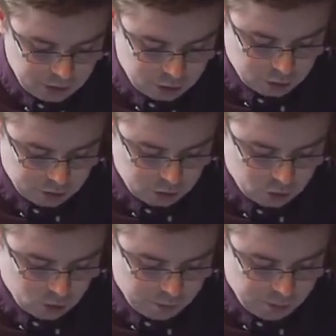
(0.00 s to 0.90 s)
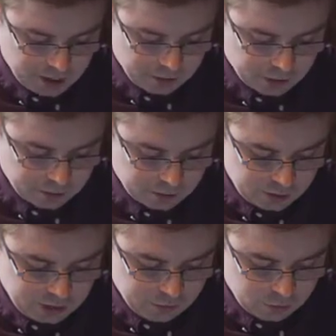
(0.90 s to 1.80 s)
During stormy weather,
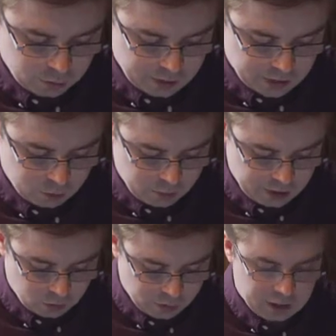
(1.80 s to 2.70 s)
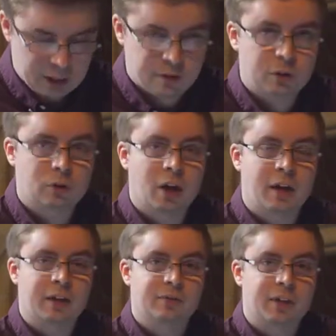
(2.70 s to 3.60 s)
Stevens was at the wheel when he gave a cry
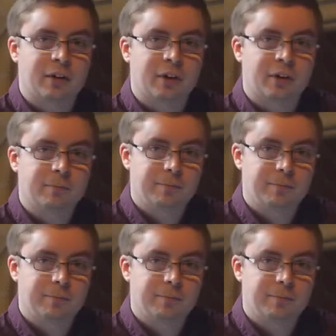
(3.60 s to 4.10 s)
of terror.